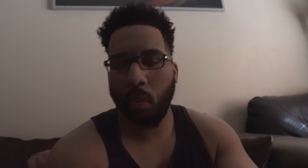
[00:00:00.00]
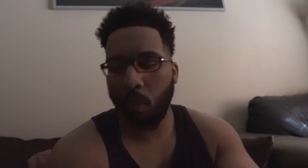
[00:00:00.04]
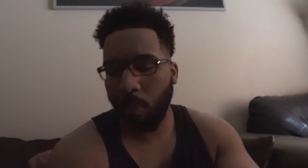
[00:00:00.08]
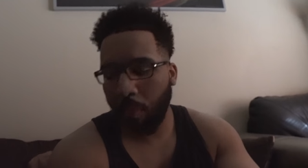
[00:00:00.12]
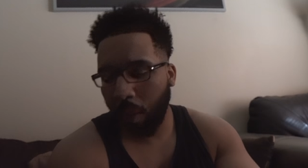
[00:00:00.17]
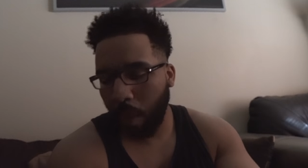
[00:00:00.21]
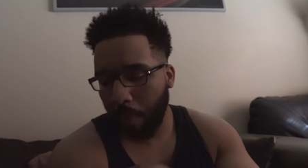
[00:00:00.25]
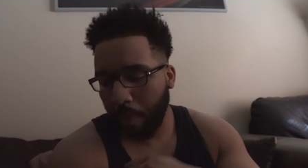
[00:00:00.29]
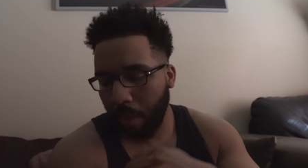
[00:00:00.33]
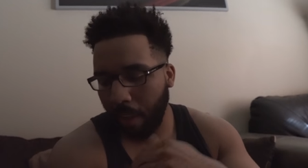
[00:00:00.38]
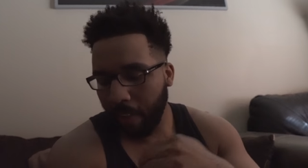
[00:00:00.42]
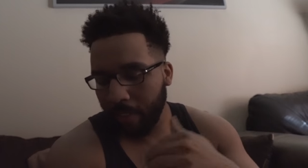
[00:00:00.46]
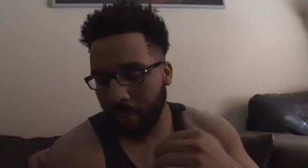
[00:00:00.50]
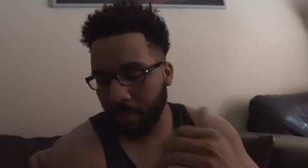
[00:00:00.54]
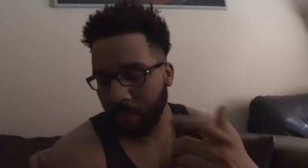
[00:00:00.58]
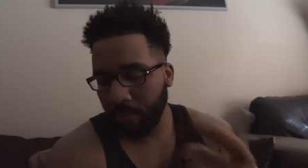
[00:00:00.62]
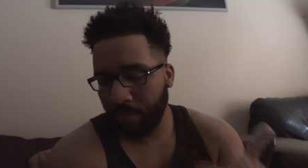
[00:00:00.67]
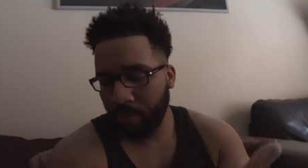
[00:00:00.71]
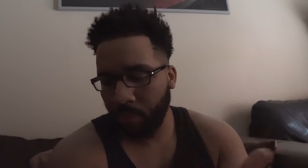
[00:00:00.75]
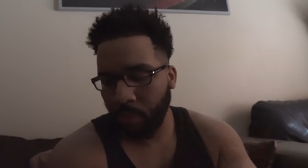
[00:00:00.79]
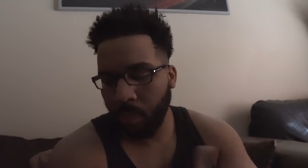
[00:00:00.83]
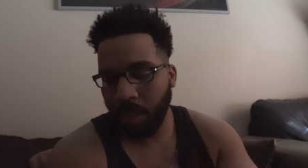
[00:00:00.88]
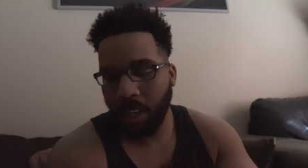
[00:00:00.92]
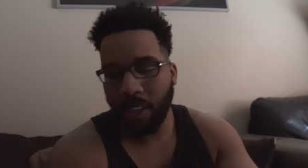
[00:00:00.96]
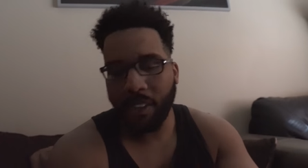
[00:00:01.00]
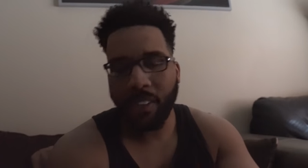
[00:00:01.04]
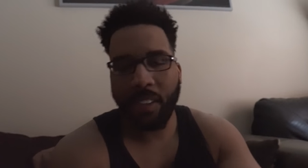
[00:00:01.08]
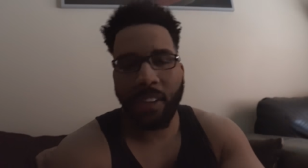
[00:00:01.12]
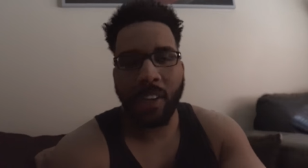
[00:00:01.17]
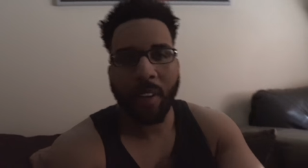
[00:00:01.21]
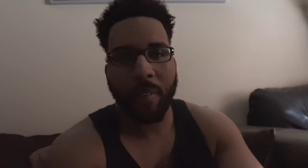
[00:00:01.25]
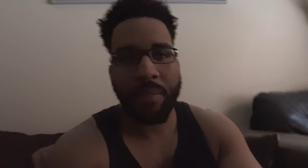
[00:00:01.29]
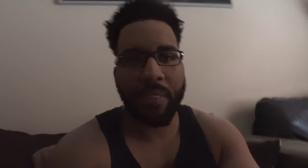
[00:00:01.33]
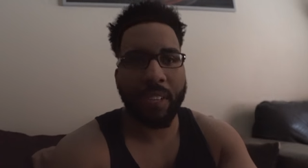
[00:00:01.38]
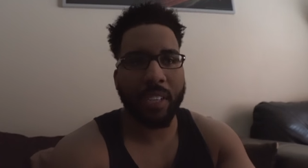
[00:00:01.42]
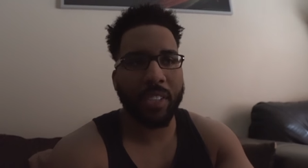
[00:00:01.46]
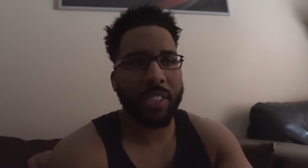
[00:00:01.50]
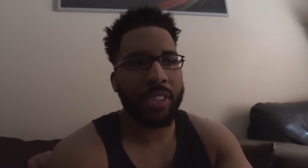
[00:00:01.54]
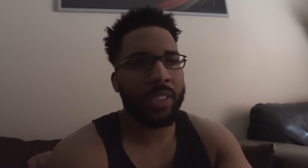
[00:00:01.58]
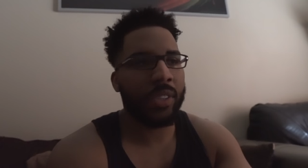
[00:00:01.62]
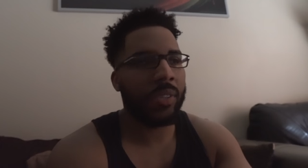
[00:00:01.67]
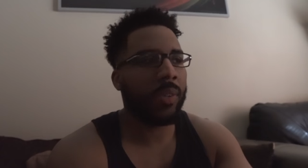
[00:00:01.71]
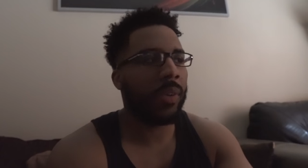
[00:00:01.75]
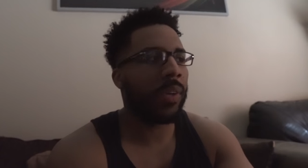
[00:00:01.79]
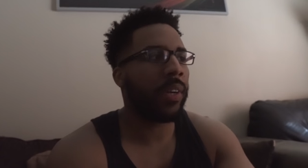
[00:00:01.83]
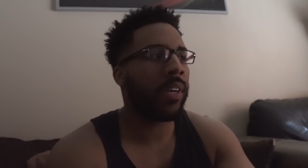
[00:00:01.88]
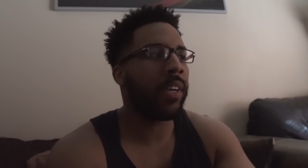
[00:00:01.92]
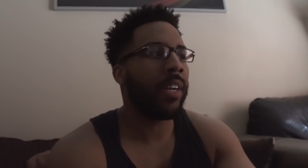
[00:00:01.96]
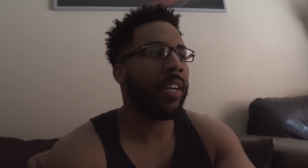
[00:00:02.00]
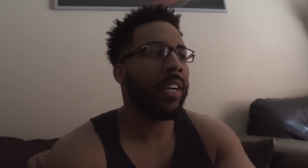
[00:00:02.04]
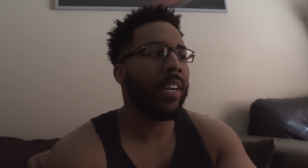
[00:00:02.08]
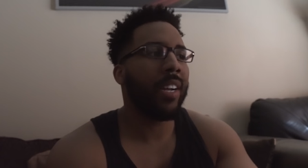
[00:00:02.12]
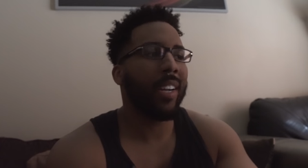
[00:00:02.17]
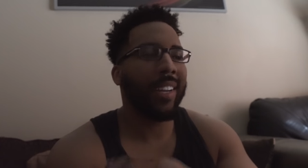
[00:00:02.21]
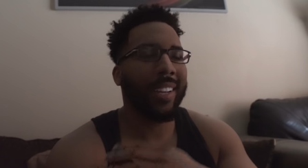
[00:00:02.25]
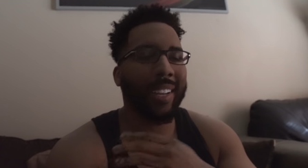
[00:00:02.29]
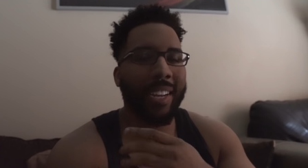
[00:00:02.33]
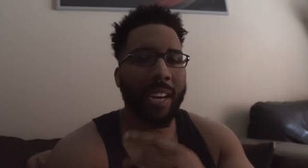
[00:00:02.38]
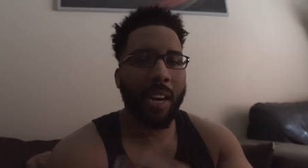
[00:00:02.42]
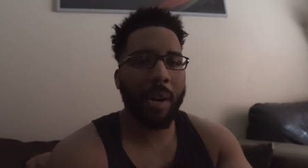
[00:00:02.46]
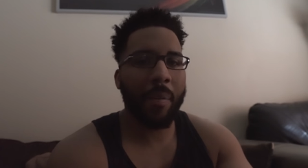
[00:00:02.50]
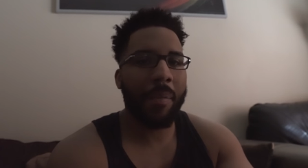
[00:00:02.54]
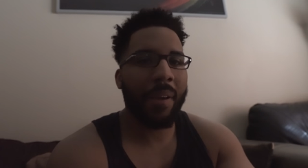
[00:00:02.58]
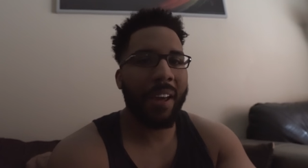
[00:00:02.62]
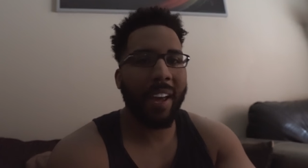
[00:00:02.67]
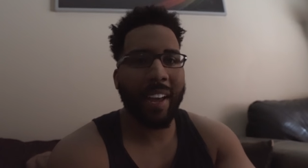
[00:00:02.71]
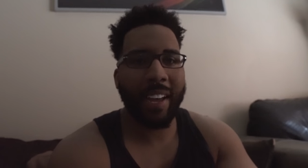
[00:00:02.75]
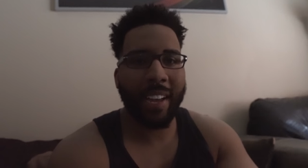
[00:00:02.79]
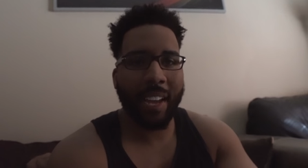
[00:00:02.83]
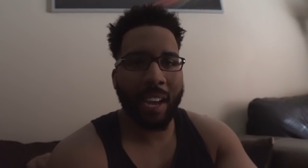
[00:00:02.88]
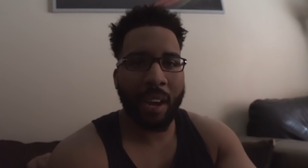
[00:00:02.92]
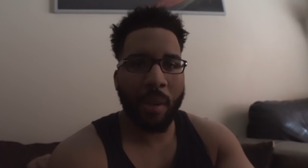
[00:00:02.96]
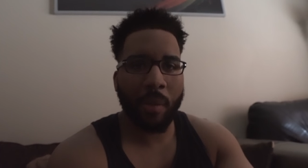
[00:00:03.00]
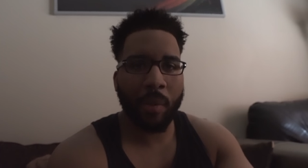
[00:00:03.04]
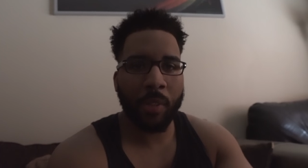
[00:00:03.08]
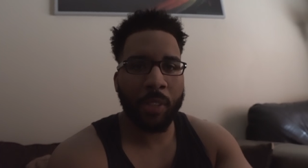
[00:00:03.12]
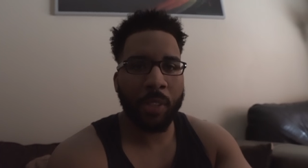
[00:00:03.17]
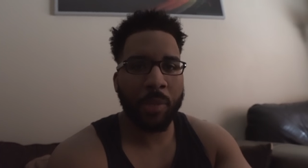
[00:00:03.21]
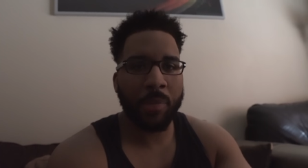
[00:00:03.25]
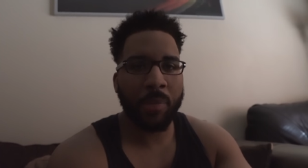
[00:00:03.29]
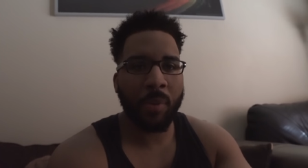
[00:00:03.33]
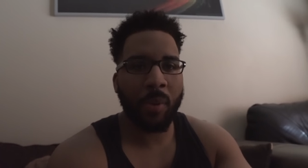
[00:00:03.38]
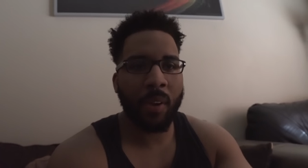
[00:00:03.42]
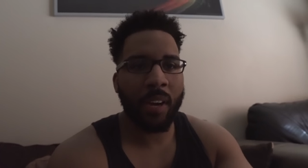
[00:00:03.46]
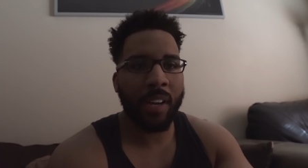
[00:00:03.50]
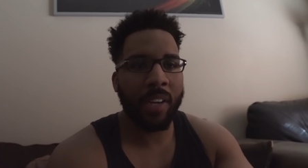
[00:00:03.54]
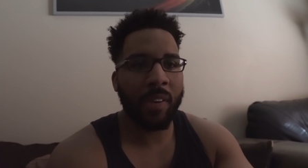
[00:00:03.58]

We'll probably have some food out there. I'm not sure come hang out with your boy.